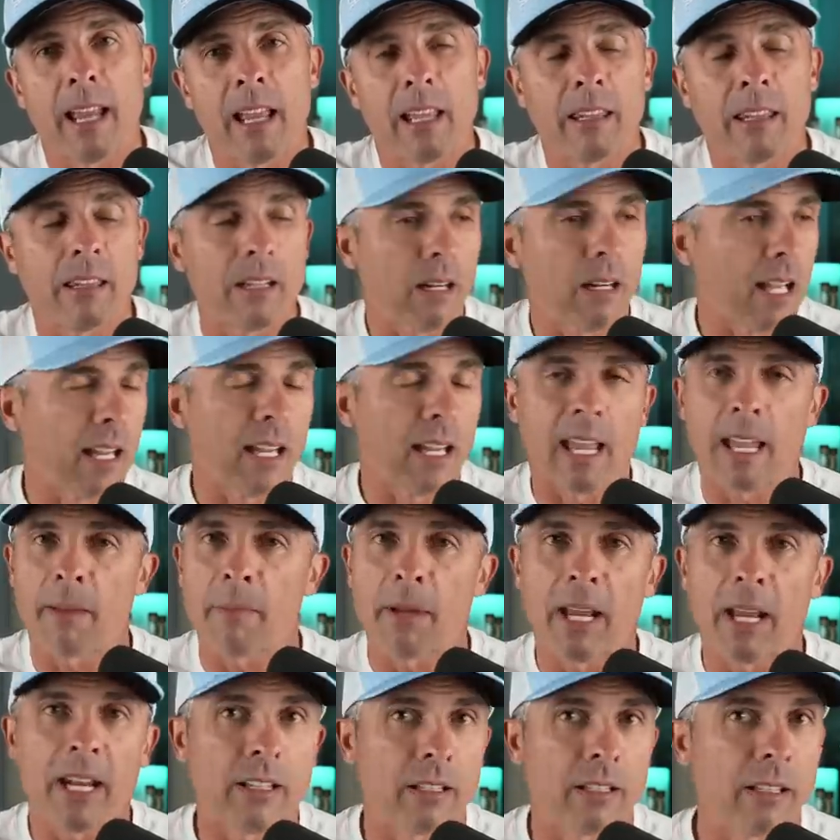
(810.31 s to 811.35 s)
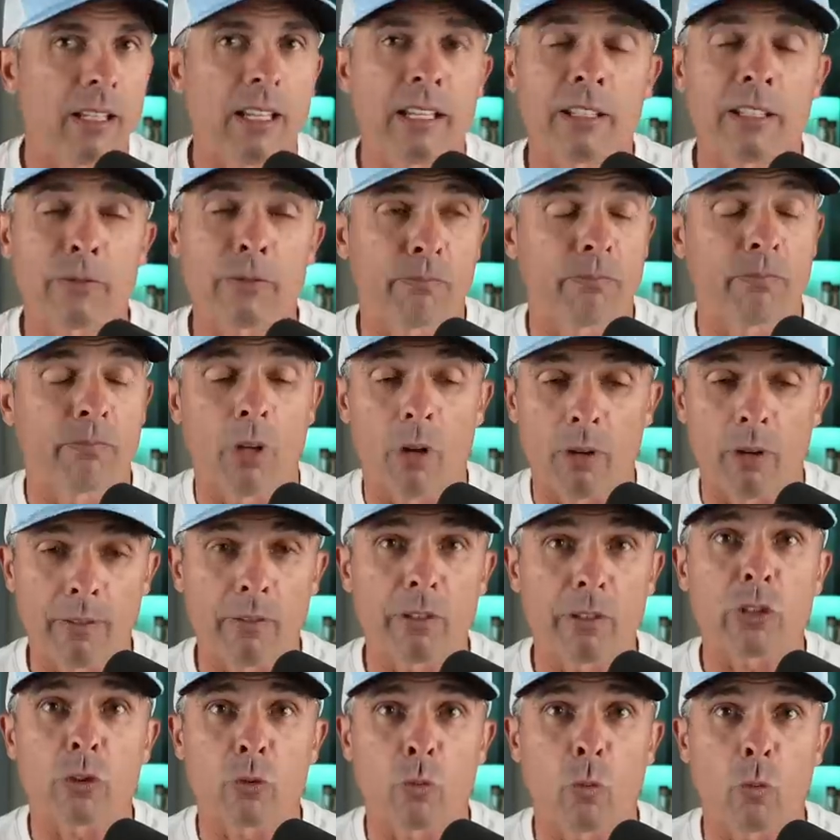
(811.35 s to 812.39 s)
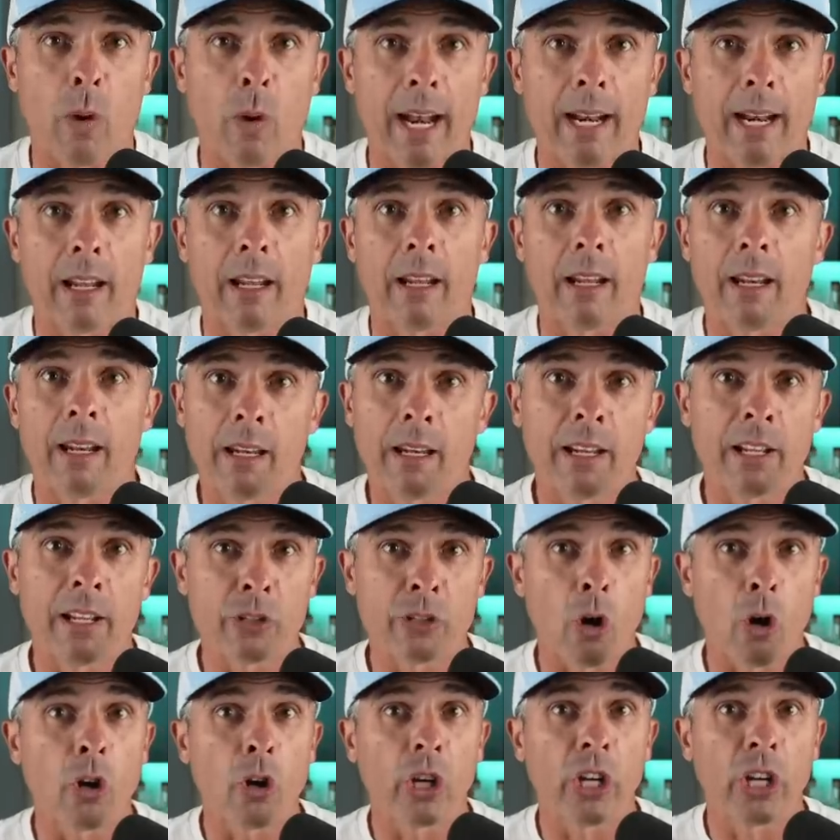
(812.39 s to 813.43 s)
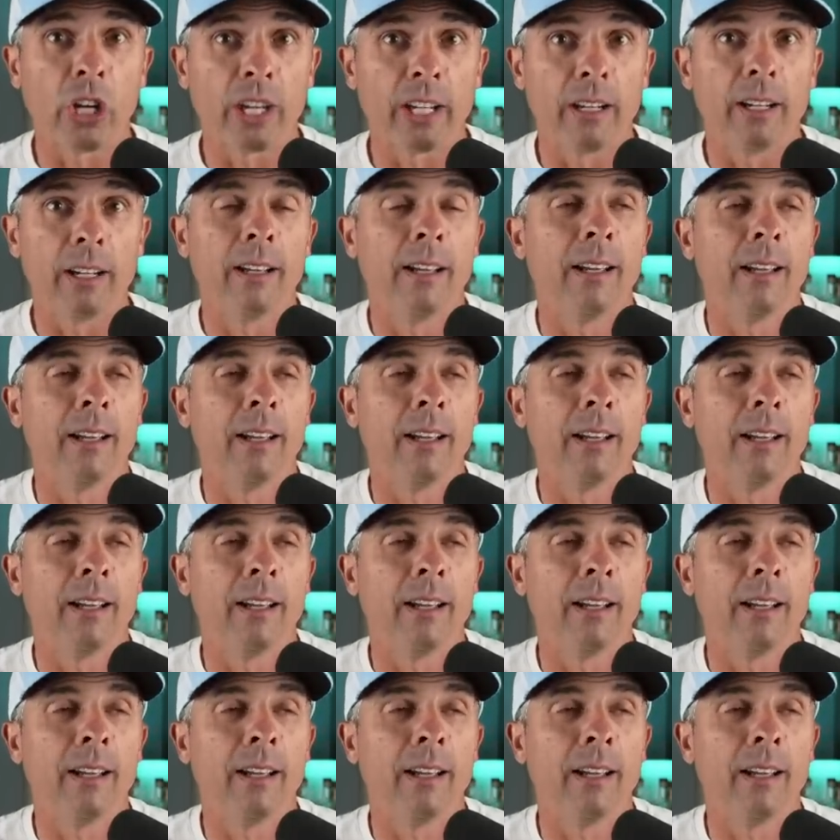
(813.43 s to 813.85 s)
And they're like, hey, man, it's don't even sweat it. It's all good.